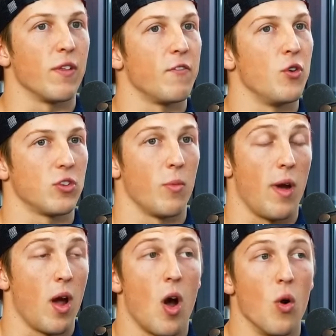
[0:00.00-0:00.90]
the first time in
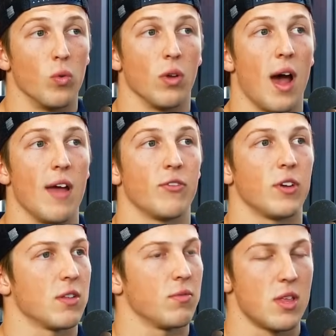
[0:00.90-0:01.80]
my whole life,
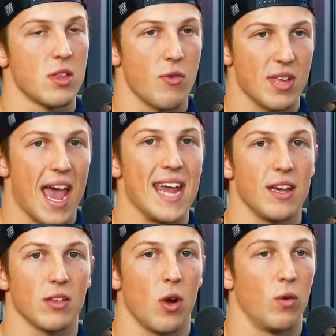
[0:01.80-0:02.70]
because since I was 8
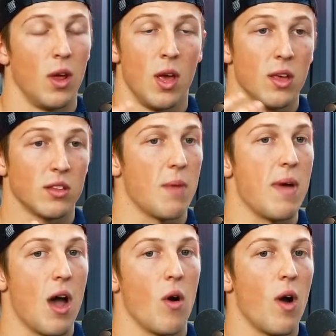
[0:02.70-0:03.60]
years old,
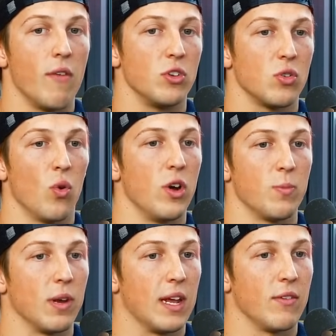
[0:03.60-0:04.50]
somehow I've just always
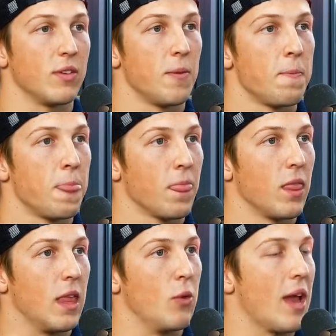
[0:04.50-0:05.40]
believed
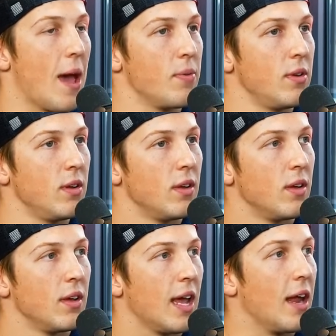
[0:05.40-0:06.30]
it would happen.
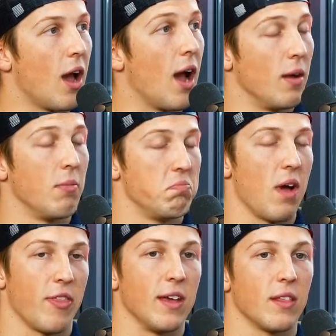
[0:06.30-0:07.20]
And
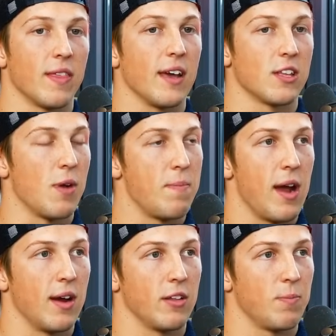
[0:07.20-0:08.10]
I think thanks to my
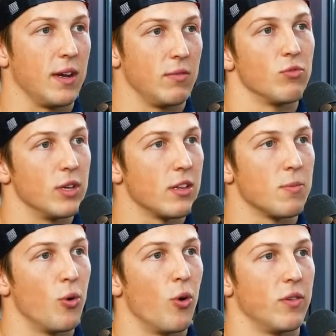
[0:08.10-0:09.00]
parents being really
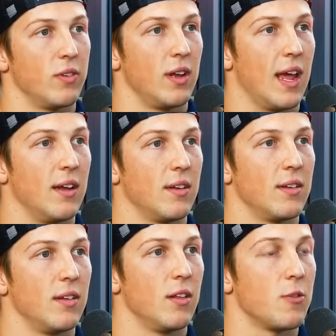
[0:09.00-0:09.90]
supportive, and
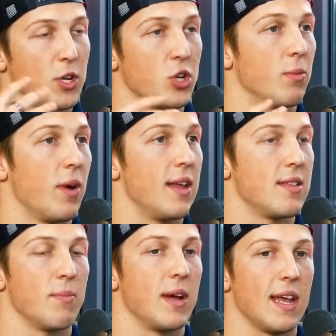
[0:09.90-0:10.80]
especially on the
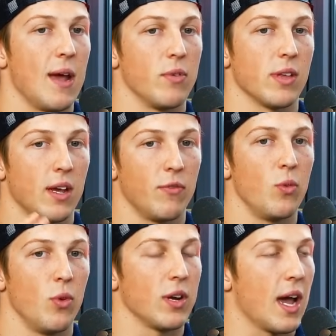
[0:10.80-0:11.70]
mindset, my dad was like, if
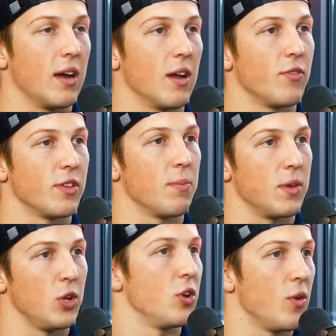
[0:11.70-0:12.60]
you work hard enough for
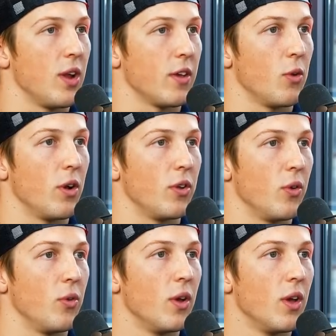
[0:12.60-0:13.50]
something, you can do anything you want to do.